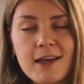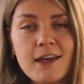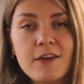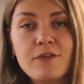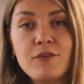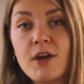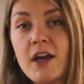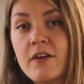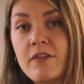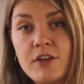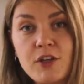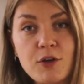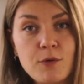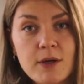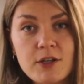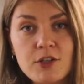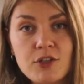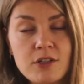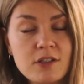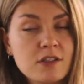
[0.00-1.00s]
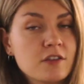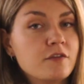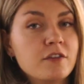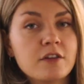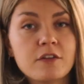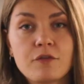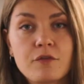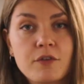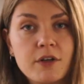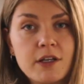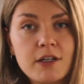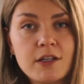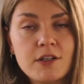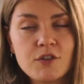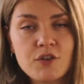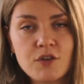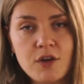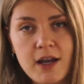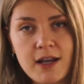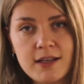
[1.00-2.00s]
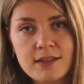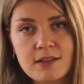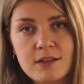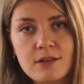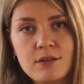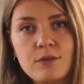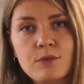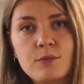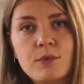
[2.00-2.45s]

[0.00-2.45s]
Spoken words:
If you have any questions, feel free to ask.